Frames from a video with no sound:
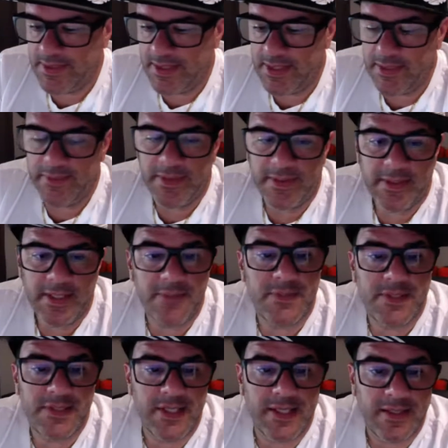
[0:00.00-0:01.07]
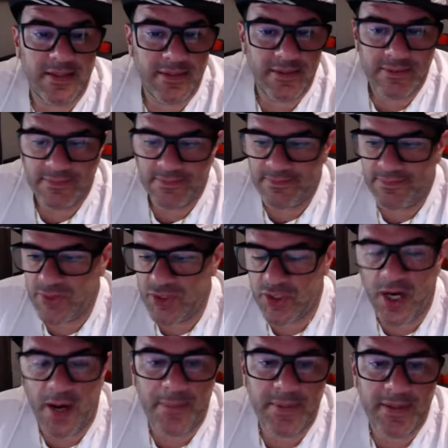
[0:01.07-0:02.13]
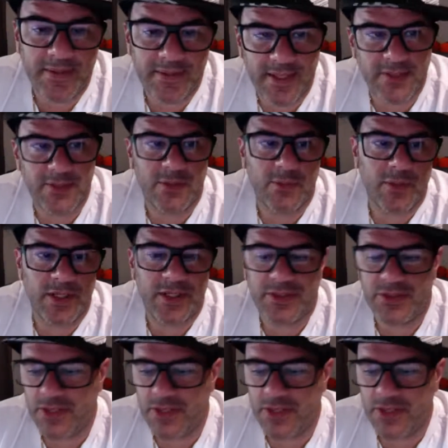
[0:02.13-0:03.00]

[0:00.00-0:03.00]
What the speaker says: Anyway, him singing, chirping. That's the word,